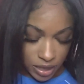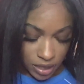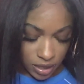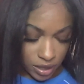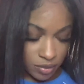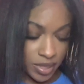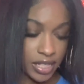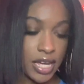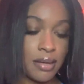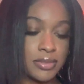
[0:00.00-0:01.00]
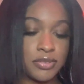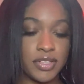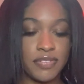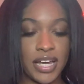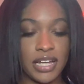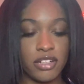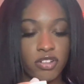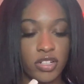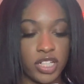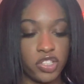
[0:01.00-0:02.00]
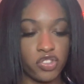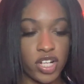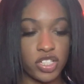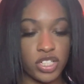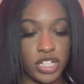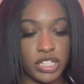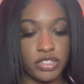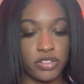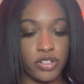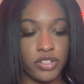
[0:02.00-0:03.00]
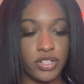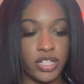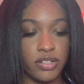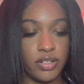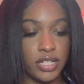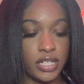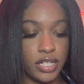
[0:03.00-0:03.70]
It comes with like a little instructions, or, you know,